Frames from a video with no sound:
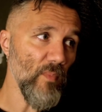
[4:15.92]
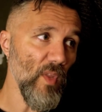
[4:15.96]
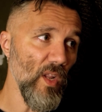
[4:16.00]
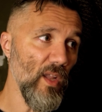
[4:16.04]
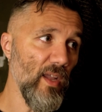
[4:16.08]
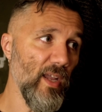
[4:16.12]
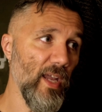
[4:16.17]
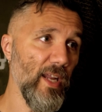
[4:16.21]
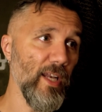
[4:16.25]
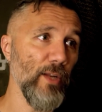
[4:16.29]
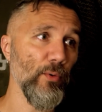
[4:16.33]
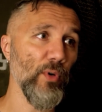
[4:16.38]

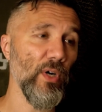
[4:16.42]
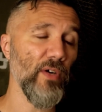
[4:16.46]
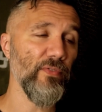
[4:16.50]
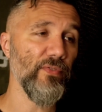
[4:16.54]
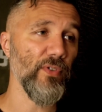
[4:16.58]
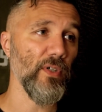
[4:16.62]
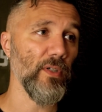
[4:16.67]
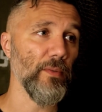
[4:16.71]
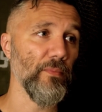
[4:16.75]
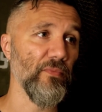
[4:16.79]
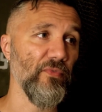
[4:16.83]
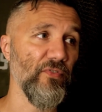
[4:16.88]
anywhere
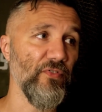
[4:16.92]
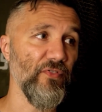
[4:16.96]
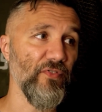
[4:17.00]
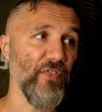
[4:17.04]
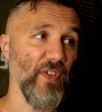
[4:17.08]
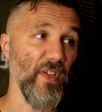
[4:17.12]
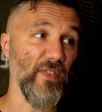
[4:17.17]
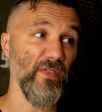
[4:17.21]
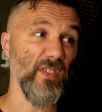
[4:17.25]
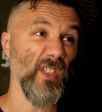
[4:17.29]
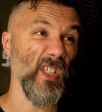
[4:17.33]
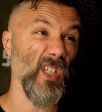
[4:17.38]
from
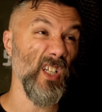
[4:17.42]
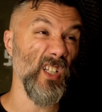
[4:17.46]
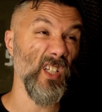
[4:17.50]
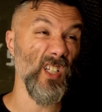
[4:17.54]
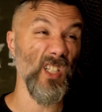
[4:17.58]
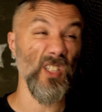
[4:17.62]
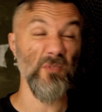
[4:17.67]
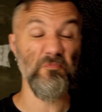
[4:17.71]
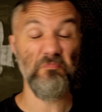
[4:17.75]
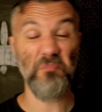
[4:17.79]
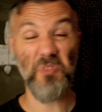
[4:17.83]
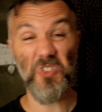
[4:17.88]
50
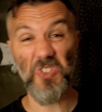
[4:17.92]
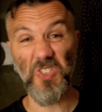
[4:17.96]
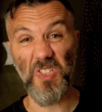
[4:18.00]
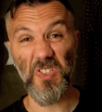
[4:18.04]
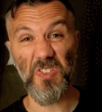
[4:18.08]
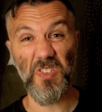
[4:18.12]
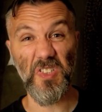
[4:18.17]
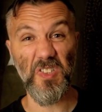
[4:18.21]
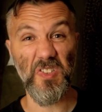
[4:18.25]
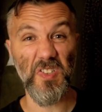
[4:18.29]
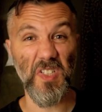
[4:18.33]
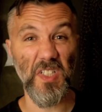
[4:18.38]
to
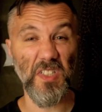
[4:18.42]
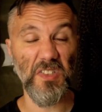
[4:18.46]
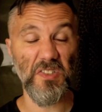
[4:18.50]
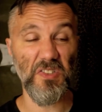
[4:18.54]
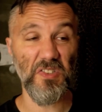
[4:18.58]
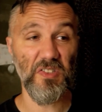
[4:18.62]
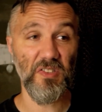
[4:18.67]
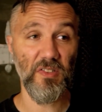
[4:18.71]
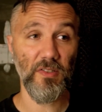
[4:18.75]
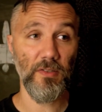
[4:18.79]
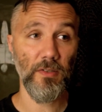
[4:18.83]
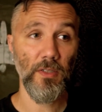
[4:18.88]
60
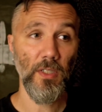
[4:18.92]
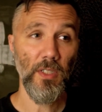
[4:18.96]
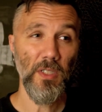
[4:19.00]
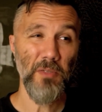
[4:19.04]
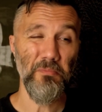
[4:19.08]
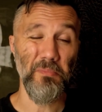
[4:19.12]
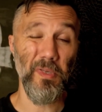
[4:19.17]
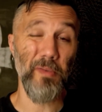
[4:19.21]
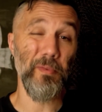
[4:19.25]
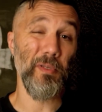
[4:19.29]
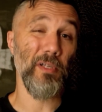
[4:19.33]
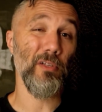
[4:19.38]
cents,
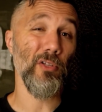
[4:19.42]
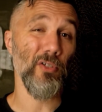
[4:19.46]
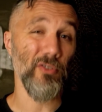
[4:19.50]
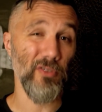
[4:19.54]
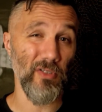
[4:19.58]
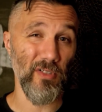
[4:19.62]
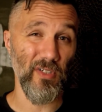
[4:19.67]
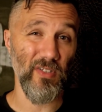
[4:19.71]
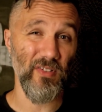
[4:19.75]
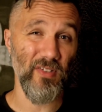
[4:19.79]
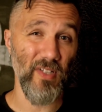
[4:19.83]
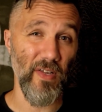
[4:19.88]
maybe closer
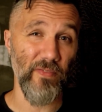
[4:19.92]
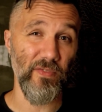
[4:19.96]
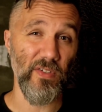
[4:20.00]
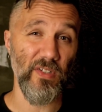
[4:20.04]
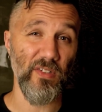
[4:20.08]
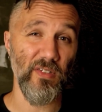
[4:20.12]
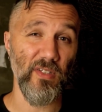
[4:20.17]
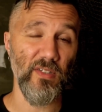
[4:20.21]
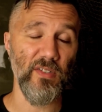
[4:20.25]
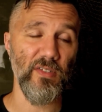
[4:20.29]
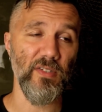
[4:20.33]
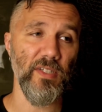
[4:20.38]
to 70
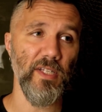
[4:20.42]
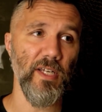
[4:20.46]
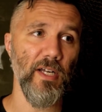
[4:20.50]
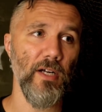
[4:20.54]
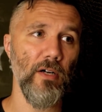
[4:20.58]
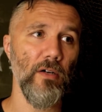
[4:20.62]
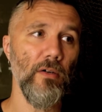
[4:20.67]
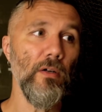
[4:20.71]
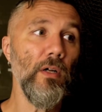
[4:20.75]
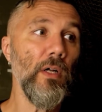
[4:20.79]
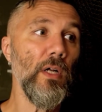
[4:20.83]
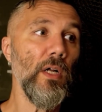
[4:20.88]
cents
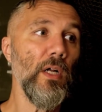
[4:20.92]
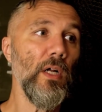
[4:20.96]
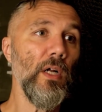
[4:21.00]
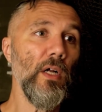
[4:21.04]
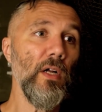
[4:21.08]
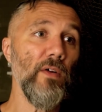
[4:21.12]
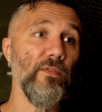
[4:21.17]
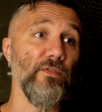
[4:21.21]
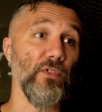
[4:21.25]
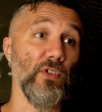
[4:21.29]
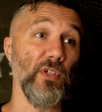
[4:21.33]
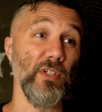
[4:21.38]
now,
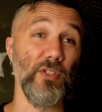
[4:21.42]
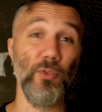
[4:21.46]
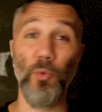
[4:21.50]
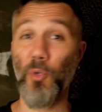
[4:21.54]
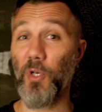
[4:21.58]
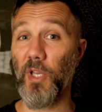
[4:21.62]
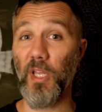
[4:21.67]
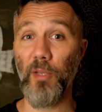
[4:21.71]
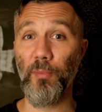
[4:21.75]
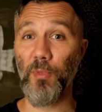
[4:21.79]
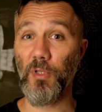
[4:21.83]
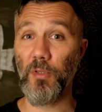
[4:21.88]
for a
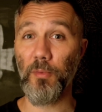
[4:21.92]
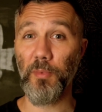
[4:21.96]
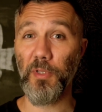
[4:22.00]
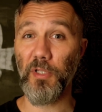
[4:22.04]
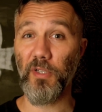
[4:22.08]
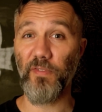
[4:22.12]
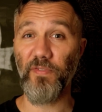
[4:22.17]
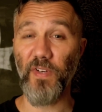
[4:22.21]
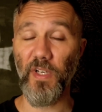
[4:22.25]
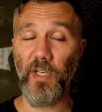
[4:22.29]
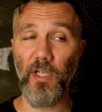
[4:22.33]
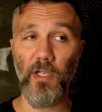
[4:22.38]
28 millimeter
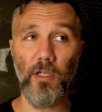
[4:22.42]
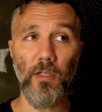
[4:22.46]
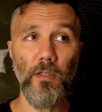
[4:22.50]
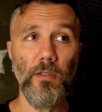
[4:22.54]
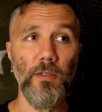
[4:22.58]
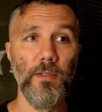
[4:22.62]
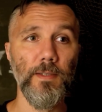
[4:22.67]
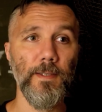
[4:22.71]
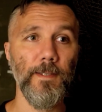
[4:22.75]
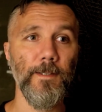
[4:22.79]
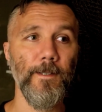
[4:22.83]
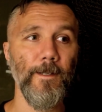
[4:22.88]
figure,
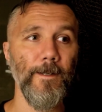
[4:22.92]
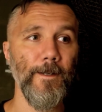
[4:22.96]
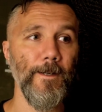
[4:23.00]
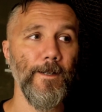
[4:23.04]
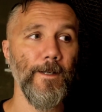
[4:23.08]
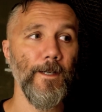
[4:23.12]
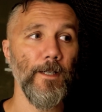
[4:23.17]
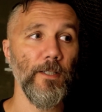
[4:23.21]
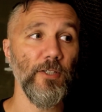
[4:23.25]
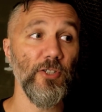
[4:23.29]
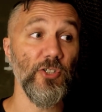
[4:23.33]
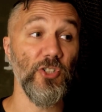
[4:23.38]

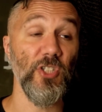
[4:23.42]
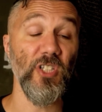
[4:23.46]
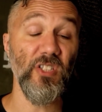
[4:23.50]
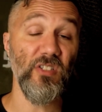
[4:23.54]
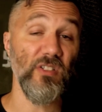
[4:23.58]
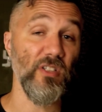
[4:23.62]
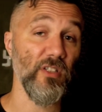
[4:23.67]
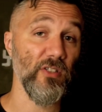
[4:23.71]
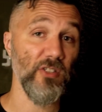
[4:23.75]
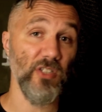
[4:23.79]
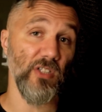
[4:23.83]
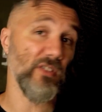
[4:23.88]
just
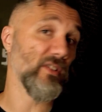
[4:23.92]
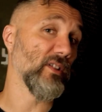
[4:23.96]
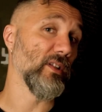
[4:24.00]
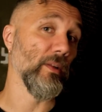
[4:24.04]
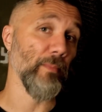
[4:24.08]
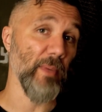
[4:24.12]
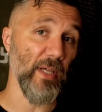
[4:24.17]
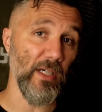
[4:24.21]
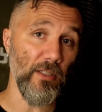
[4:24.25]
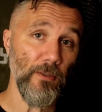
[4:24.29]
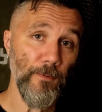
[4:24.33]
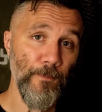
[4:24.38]
in the
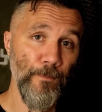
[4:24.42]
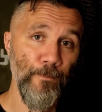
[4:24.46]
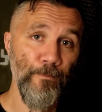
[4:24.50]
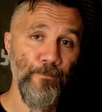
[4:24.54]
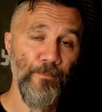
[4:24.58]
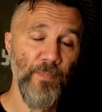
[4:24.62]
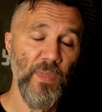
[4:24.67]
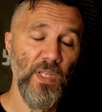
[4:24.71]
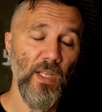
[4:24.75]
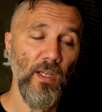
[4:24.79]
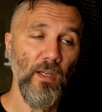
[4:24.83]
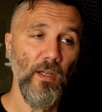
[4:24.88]
metal.
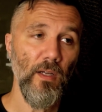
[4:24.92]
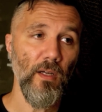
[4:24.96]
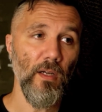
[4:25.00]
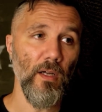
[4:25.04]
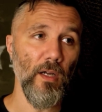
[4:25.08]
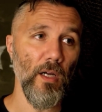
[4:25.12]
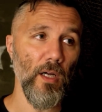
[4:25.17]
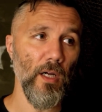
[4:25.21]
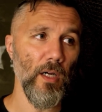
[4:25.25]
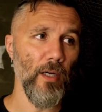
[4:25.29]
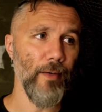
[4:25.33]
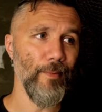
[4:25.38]

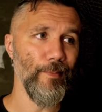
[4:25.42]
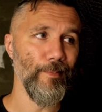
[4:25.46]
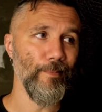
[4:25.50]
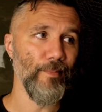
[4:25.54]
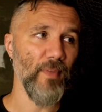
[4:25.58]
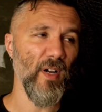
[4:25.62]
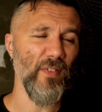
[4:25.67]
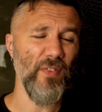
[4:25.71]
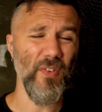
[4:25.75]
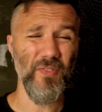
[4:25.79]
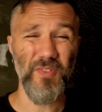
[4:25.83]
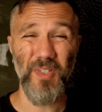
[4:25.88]
A
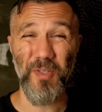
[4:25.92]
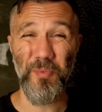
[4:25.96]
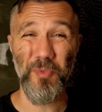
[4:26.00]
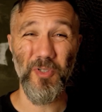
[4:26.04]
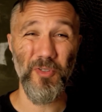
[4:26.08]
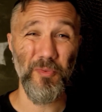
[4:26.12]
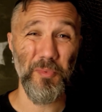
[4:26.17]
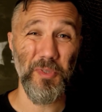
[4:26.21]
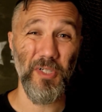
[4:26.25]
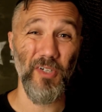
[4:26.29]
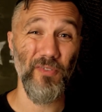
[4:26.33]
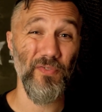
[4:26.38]
15
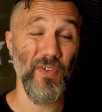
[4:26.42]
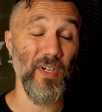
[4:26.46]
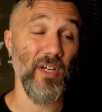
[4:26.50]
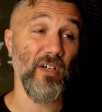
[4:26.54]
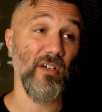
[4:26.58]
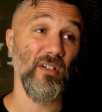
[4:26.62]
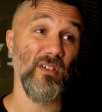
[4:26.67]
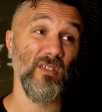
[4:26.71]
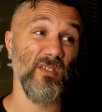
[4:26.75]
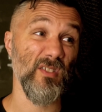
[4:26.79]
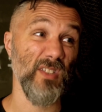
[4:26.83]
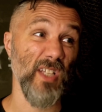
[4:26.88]
millimeter
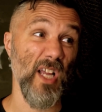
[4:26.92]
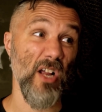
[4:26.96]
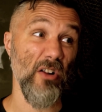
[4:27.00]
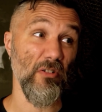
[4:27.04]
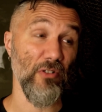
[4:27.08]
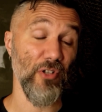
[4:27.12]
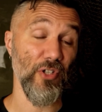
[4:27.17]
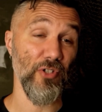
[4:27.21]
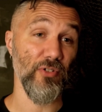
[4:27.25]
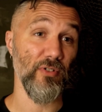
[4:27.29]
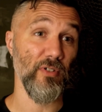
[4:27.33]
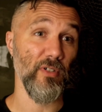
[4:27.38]
figure is down
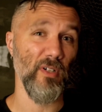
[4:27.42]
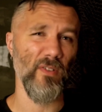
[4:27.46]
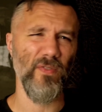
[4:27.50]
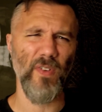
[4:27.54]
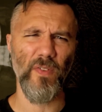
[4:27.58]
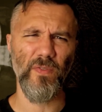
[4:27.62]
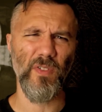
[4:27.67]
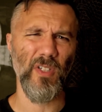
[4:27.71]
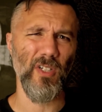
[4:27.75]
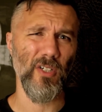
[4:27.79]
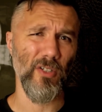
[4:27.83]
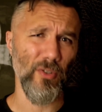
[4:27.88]
closer to
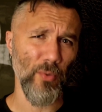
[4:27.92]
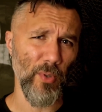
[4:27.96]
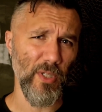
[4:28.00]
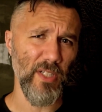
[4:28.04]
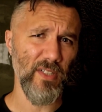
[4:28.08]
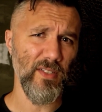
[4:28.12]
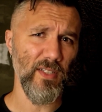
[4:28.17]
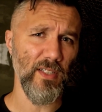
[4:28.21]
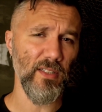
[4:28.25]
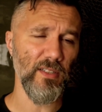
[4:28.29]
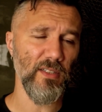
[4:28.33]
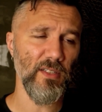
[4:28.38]
15 or 20
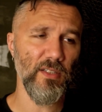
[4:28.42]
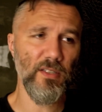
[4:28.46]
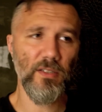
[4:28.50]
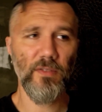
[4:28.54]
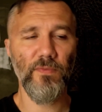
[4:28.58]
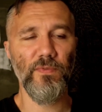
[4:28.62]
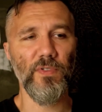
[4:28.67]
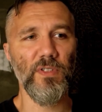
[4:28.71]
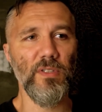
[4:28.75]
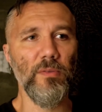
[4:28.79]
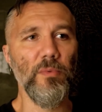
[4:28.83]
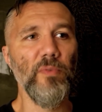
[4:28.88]
cents
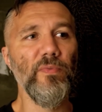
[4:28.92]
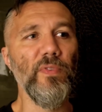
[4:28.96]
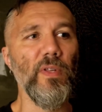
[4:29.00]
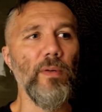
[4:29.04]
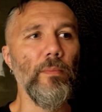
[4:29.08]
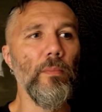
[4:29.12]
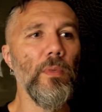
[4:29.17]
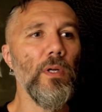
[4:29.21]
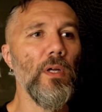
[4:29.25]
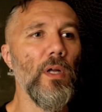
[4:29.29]
for some of them.